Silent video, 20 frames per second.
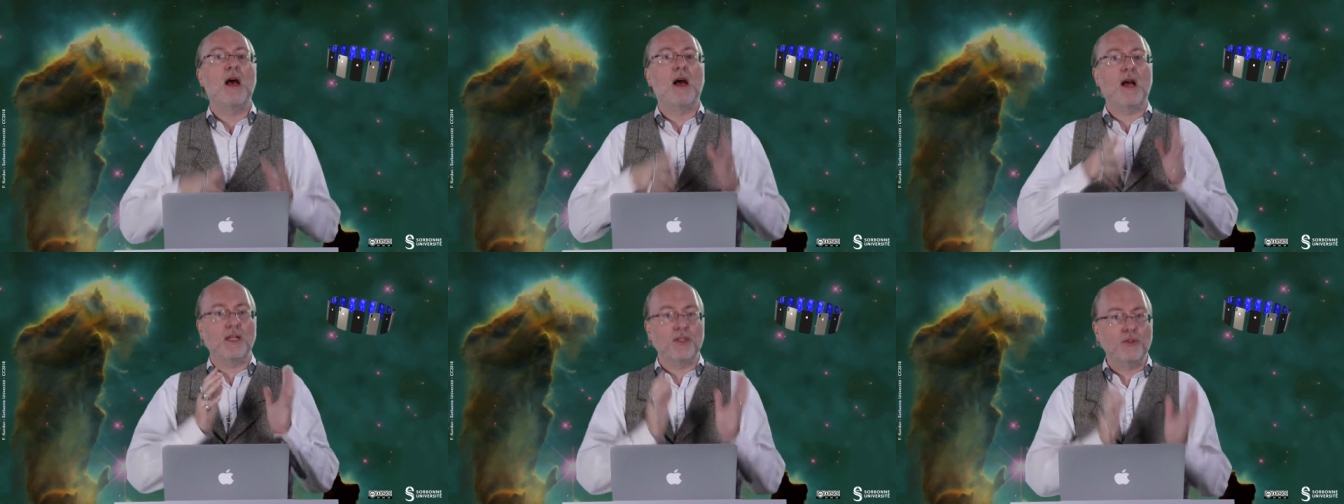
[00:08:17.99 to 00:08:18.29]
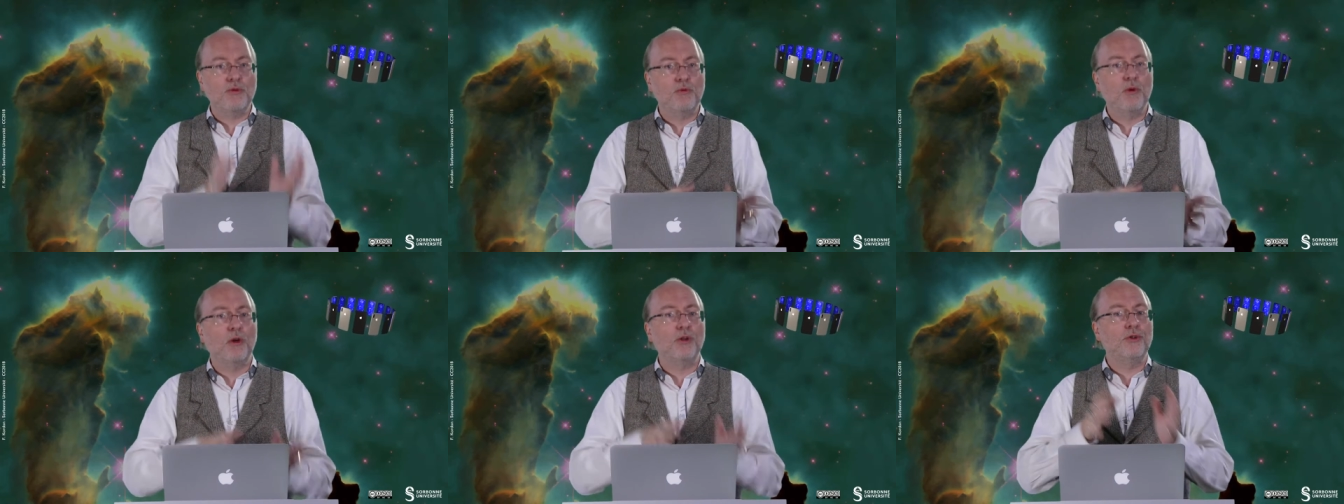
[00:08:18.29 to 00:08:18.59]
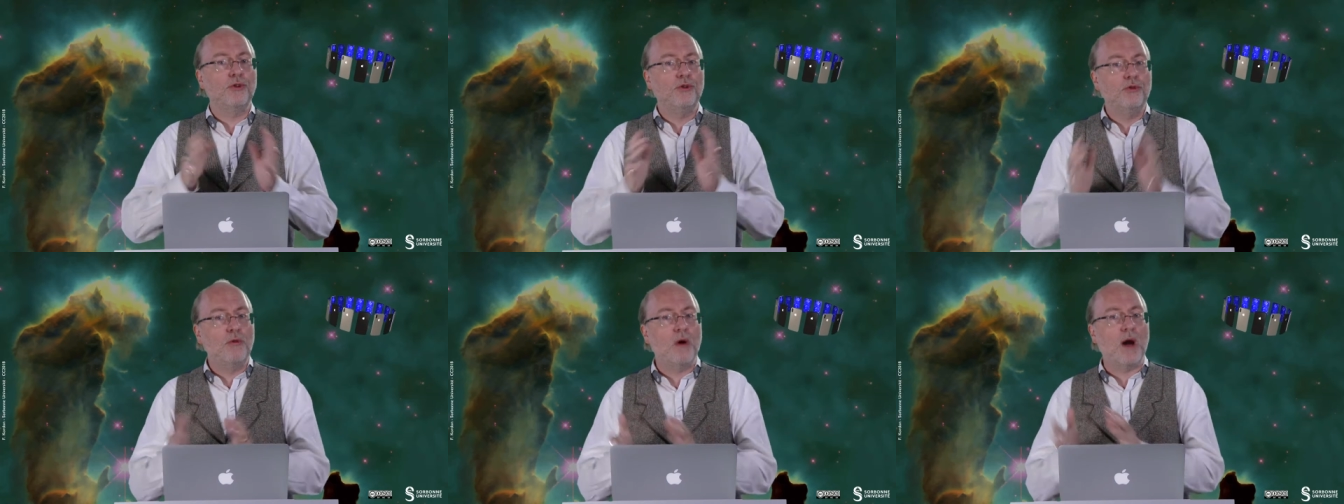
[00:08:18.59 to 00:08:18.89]
as you
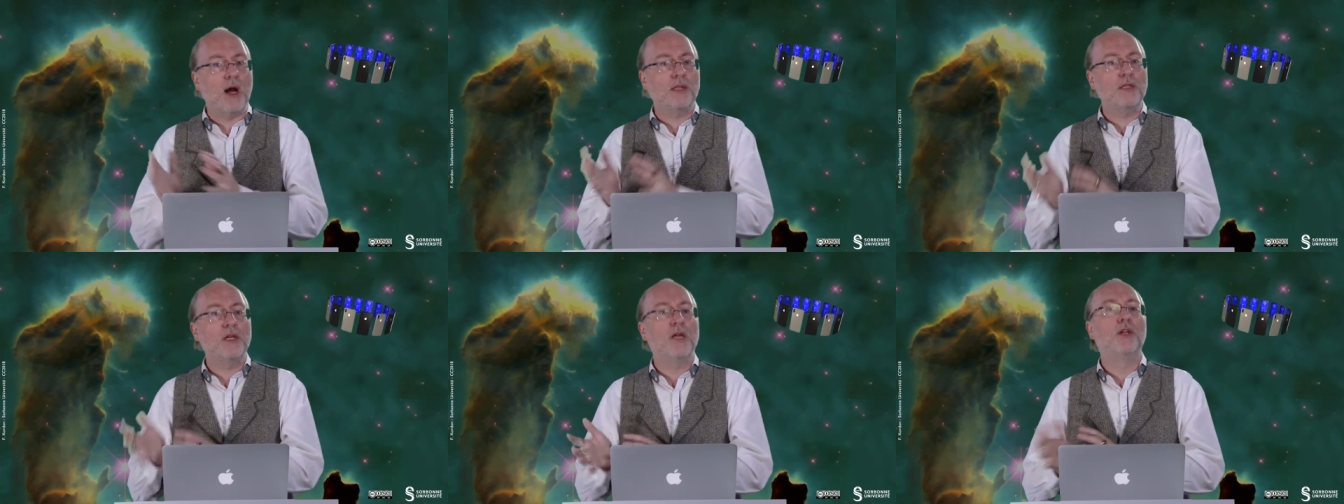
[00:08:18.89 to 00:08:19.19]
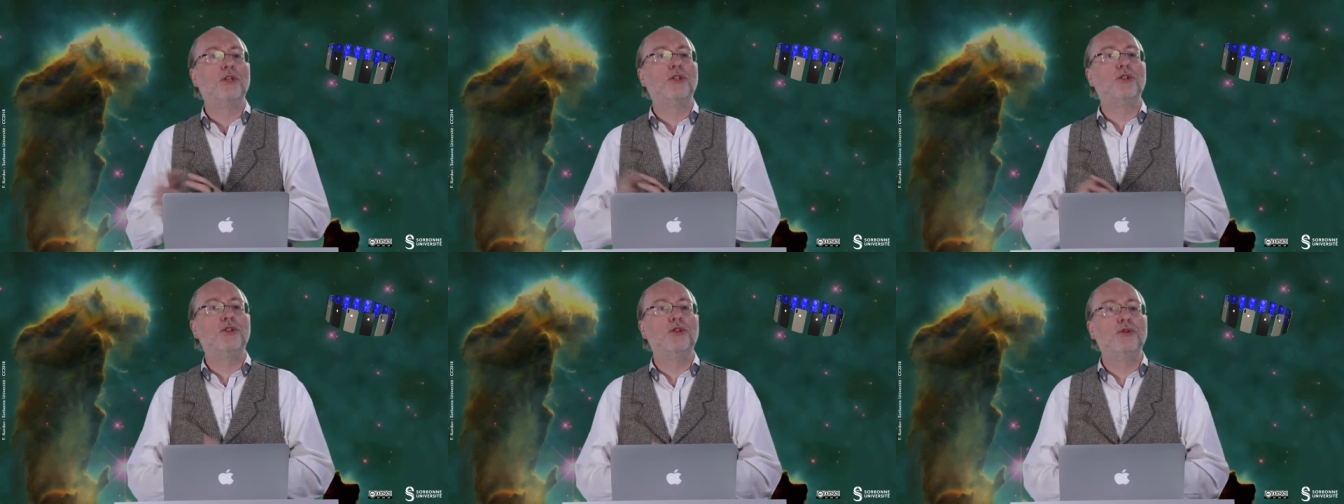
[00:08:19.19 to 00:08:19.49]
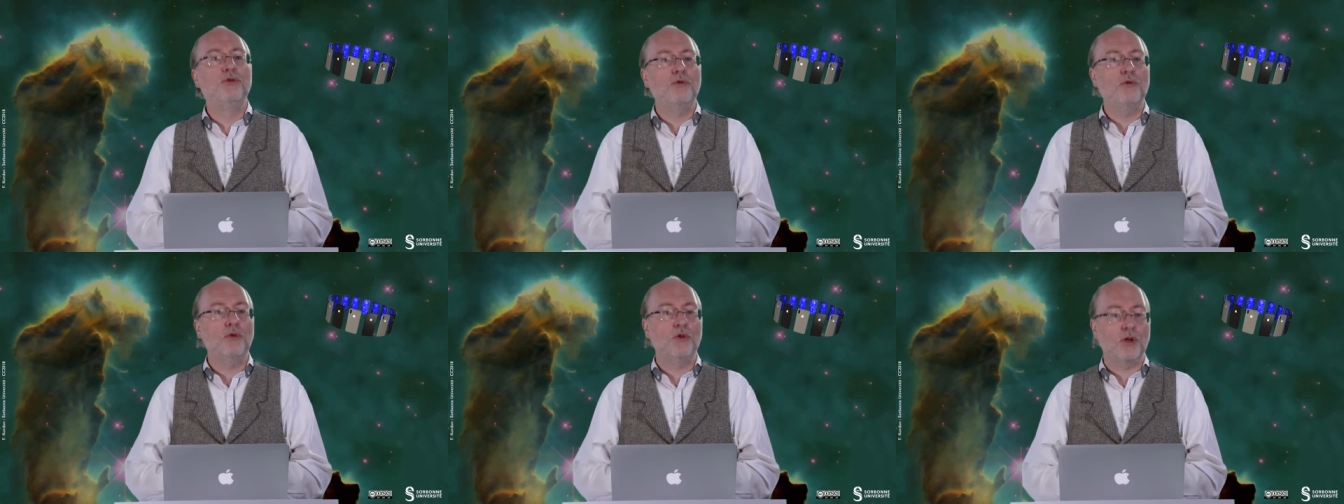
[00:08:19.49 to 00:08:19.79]
want to add
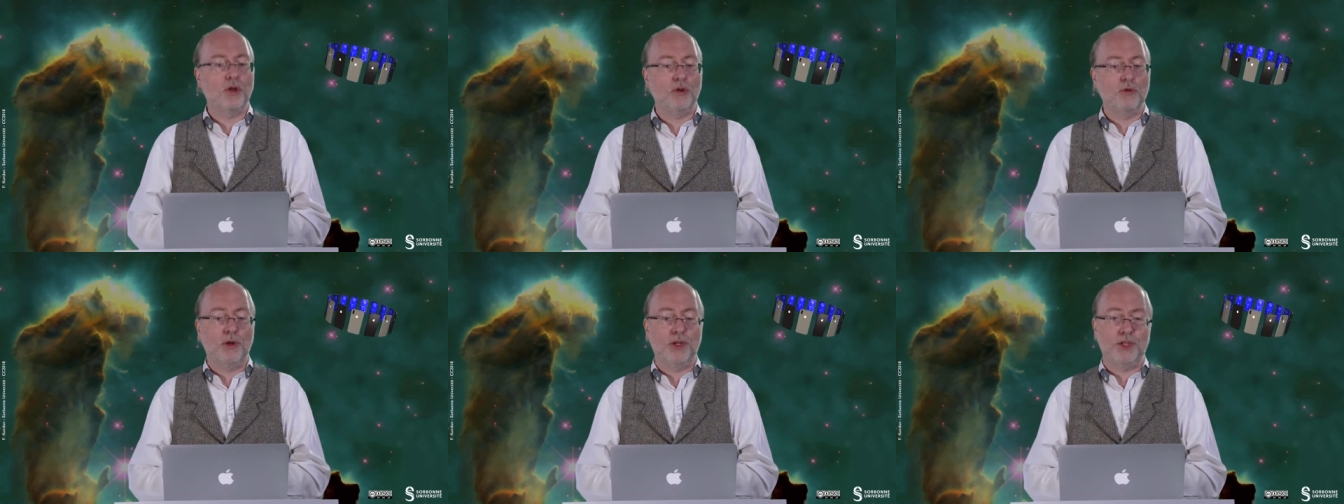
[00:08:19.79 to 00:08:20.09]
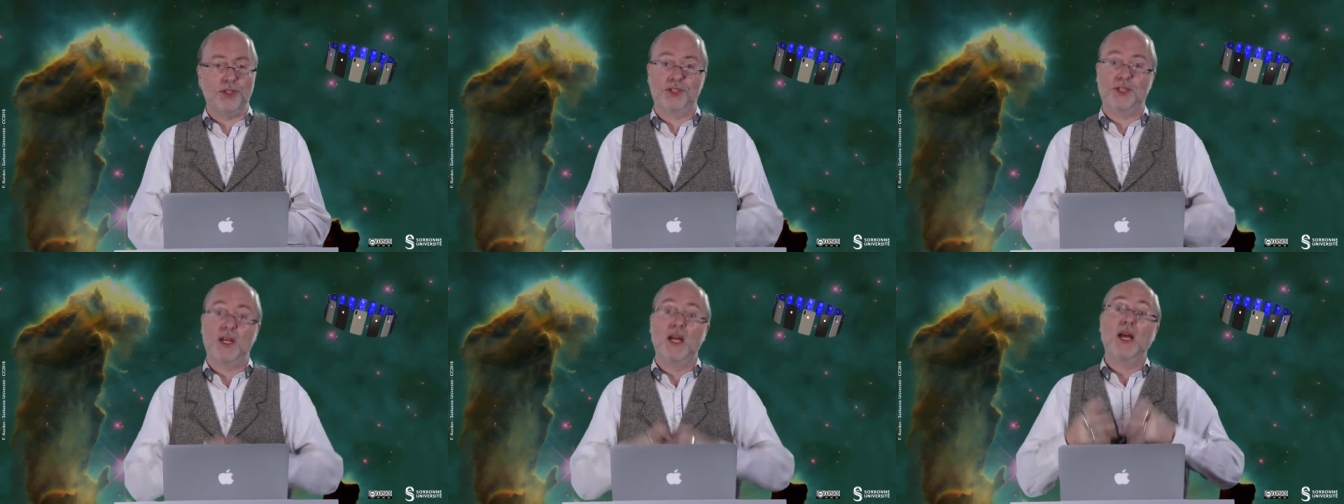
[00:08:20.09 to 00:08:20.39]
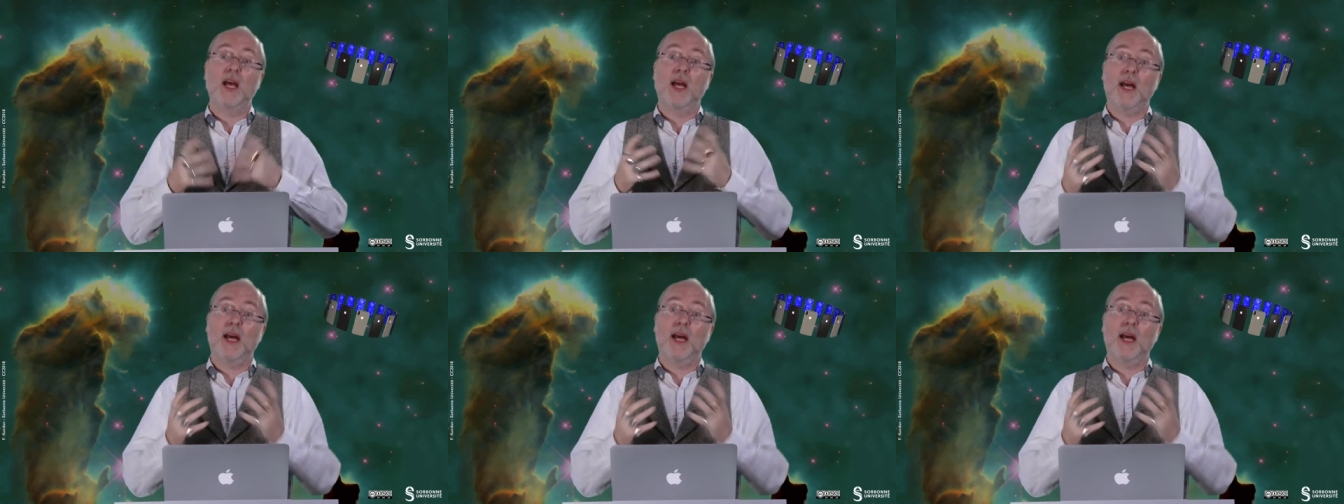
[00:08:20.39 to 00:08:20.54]
new languages.